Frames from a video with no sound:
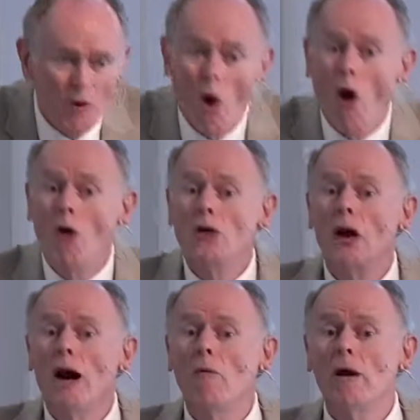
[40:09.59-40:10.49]
All
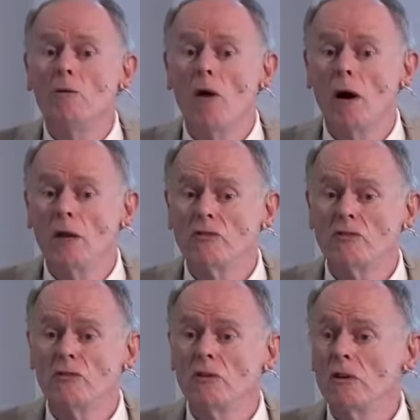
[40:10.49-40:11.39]
Yahweh
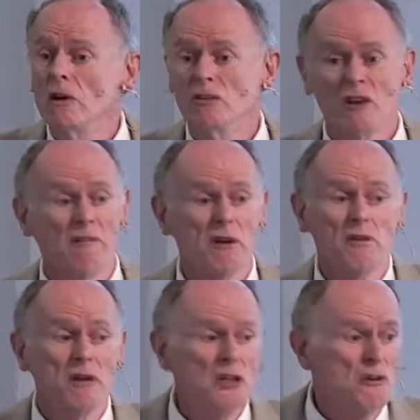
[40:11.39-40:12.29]
wants is
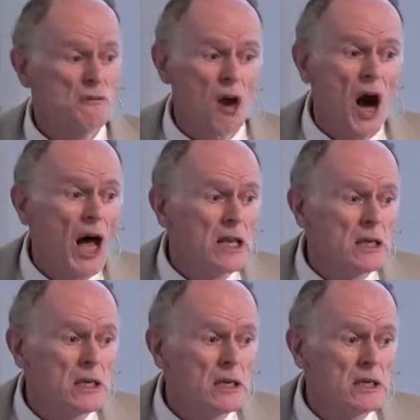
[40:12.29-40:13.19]
everything you've got.
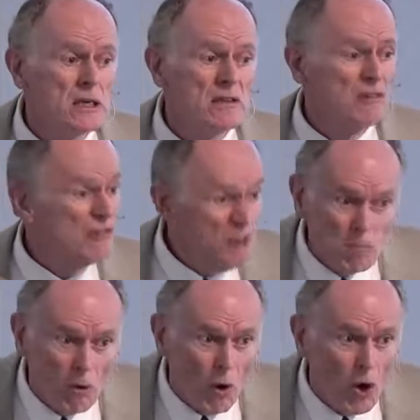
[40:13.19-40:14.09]

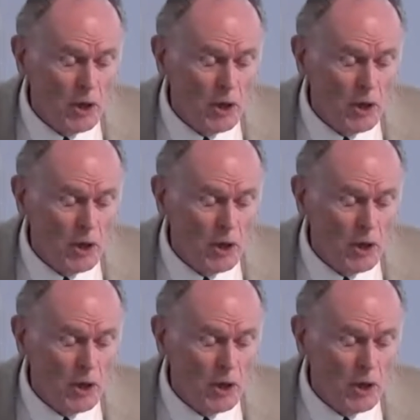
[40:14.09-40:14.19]
Simple.